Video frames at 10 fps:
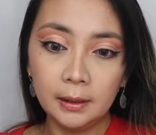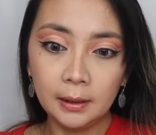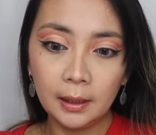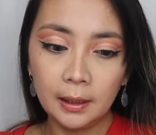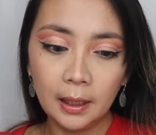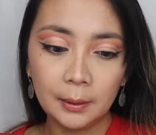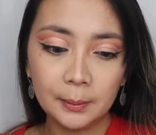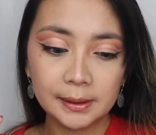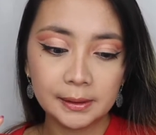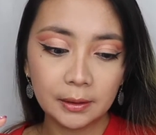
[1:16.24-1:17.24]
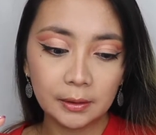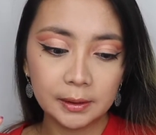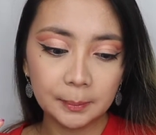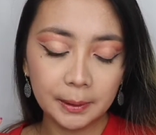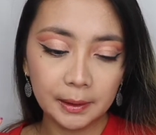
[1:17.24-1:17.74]
I was
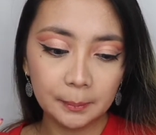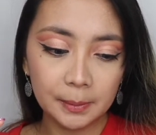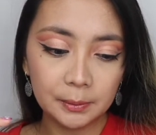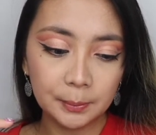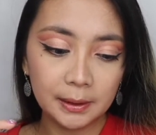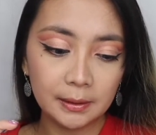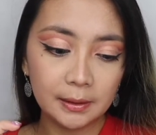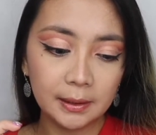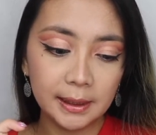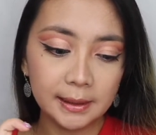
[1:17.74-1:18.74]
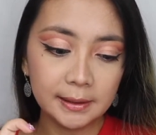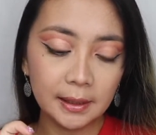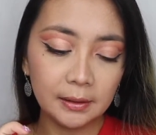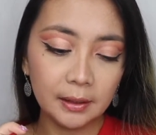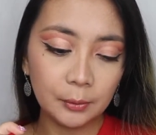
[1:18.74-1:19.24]
contemplating between these
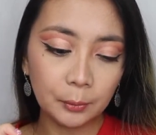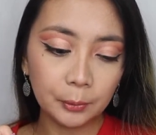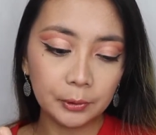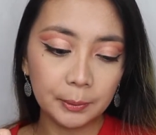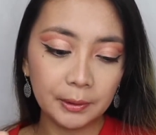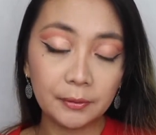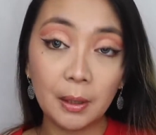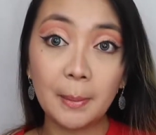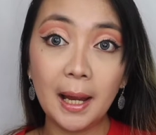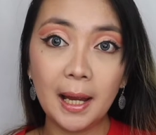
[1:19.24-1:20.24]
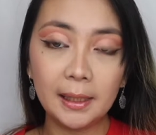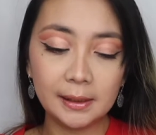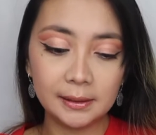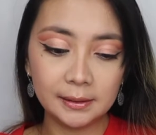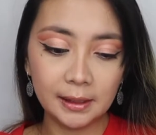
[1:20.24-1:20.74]
and then ordering from
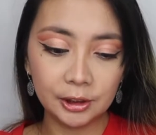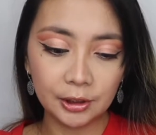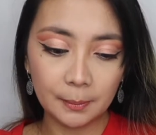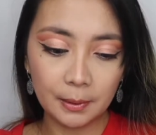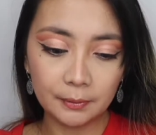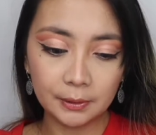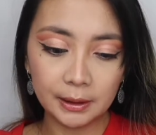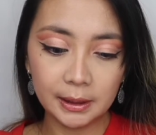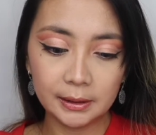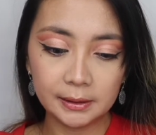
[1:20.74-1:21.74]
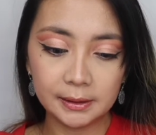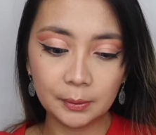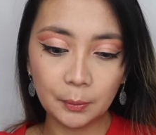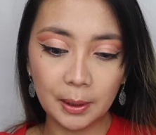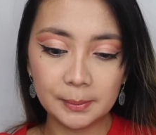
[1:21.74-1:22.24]
Anastasia Beverly Hills
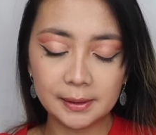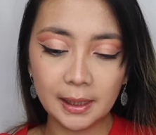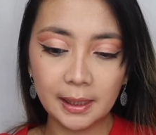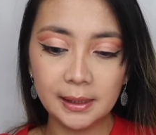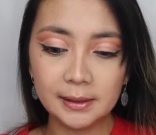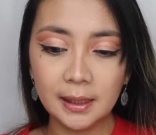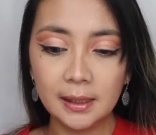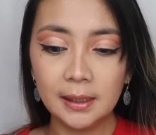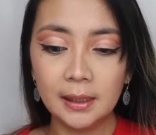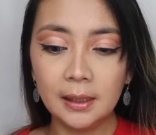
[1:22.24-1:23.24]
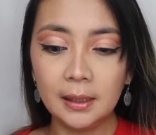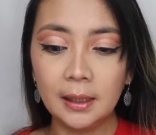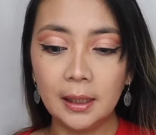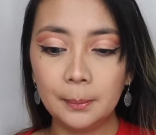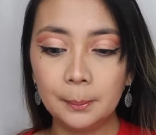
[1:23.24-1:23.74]
website,
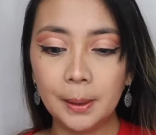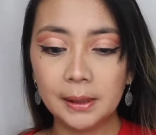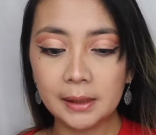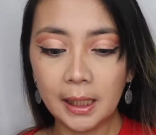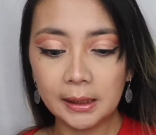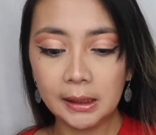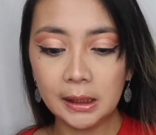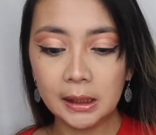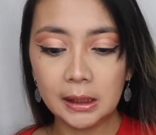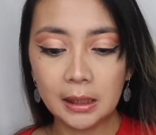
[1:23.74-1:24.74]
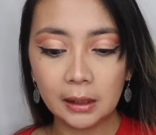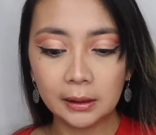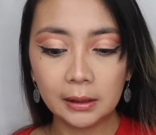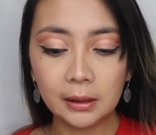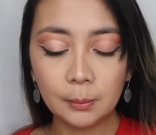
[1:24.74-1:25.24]
but I did not
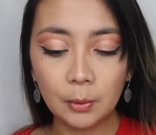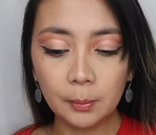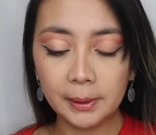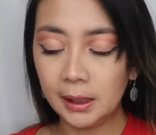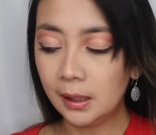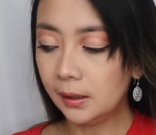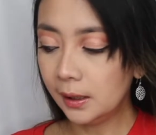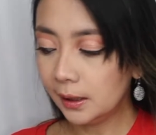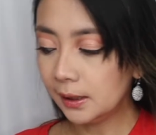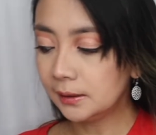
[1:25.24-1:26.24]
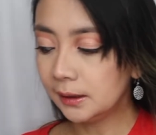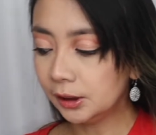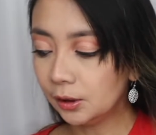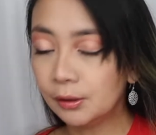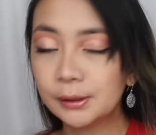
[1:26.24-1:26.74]
at the moment. And then
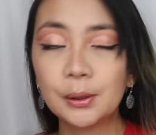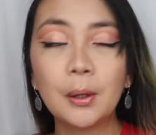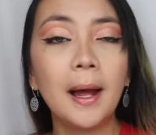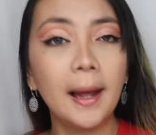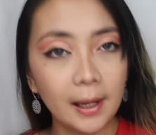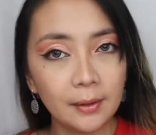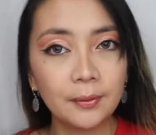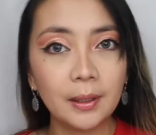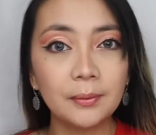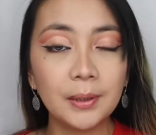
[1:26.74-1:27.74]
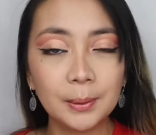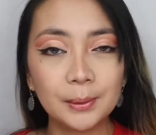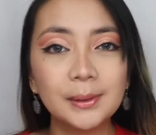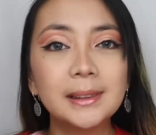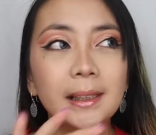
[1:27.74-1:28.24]
Anastasia also have a very
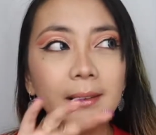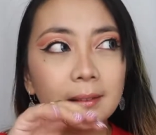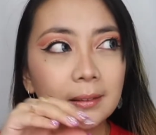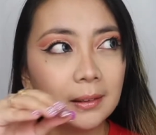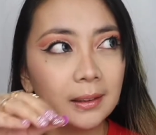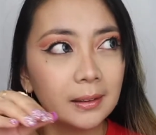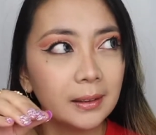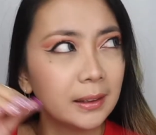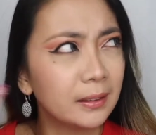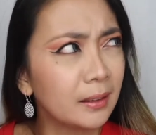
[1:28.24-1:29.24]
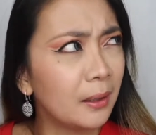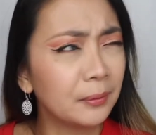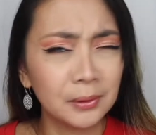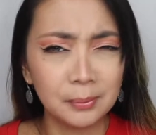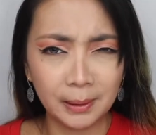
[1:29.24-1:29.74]
good sale like
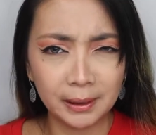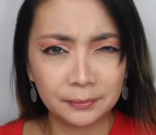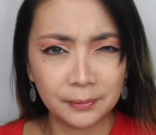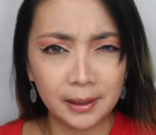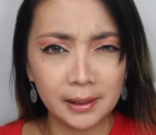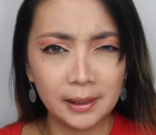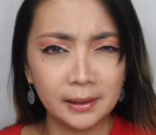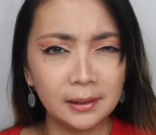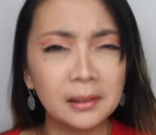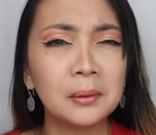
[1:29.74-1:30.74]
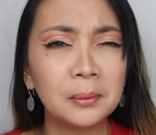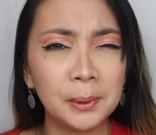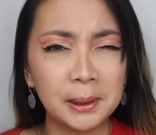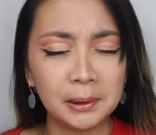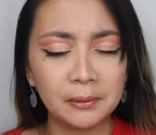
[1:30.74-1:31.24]
after Black Friday, I think the
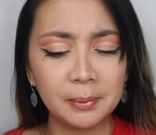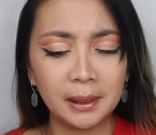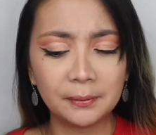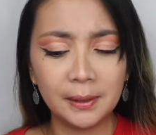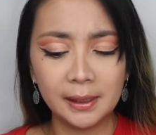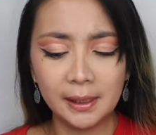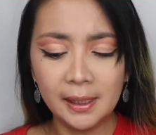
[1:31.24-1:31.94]
weekend of Black Friday,